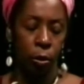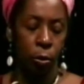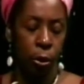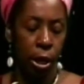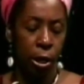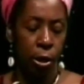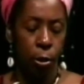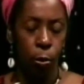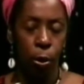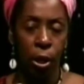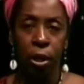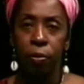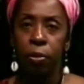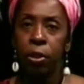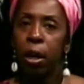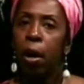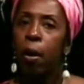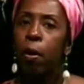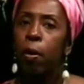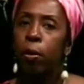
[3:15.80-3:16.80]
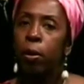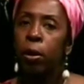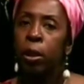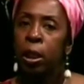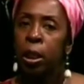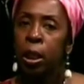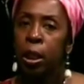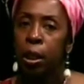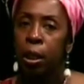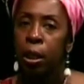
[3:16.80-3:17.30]
created a reign of terror
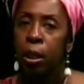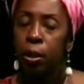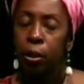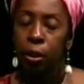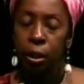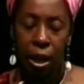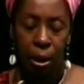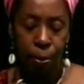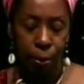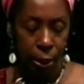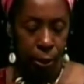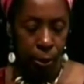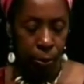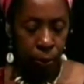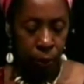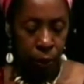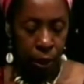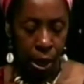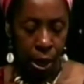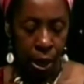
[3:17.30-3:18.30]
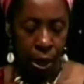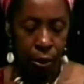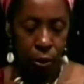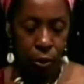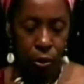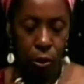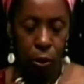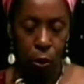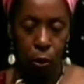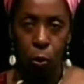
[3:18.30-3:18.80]
in Kemet.
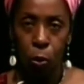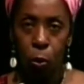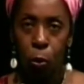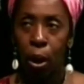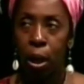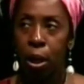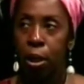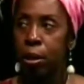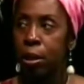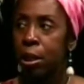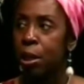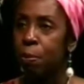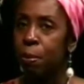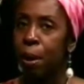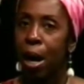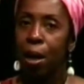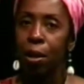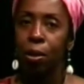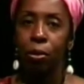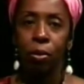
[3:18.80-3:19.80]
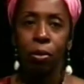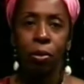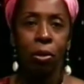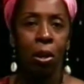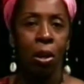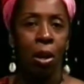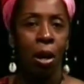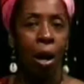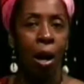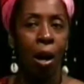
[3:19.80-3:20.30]
And so when he
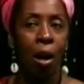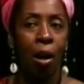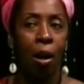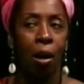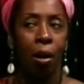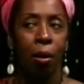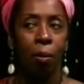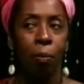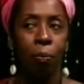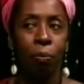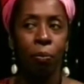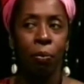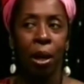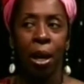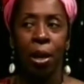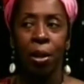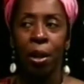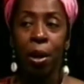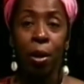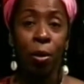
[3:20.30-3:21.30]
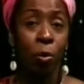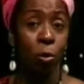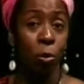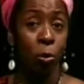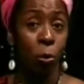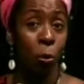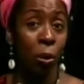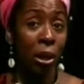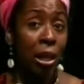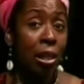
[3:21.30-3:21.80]
battles and
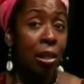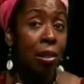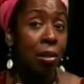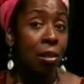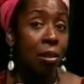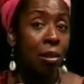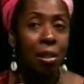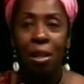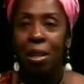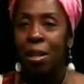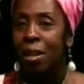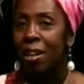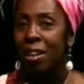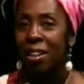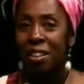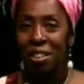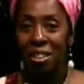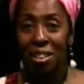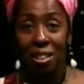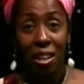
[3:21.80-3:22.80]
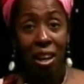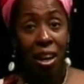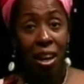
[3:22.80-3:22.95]
Heru wins, it is